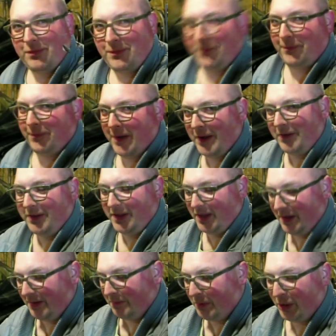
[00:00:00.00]
found
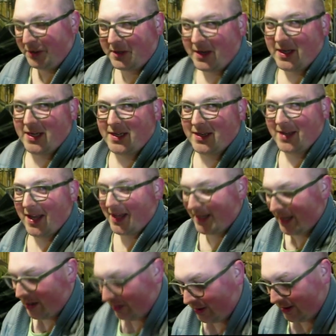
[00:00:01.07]
the bolt I need to take
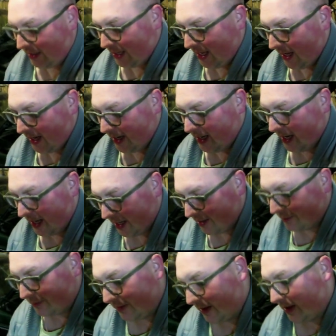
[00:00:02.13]
out, and uh,
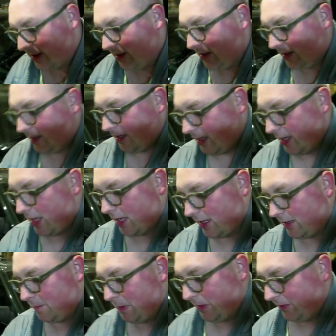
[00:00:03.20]
uh, it
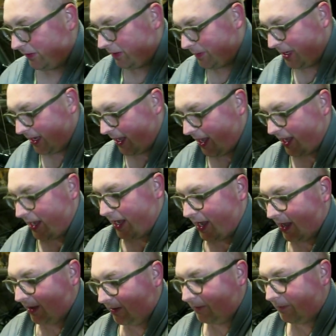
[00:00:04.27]
appears to be
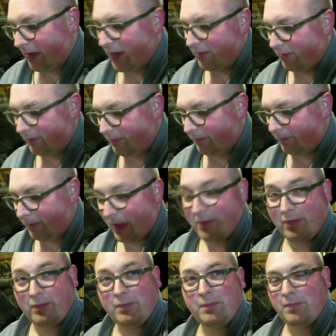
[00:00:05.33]
a five
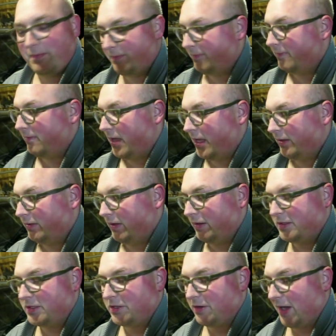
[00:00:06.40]
five eighth
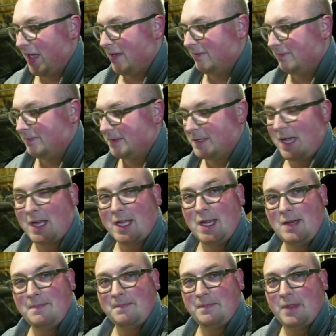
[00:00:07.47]
inch drive socket
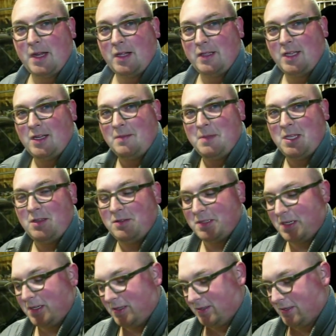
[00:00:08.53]
that I'll need to be using.
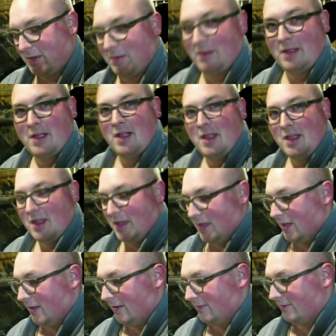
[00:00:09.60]
So
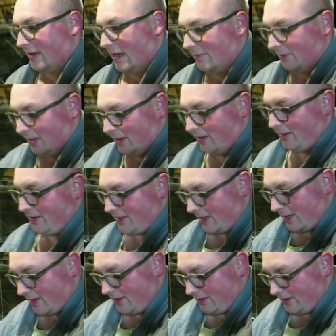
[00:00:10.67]
I've got one of those all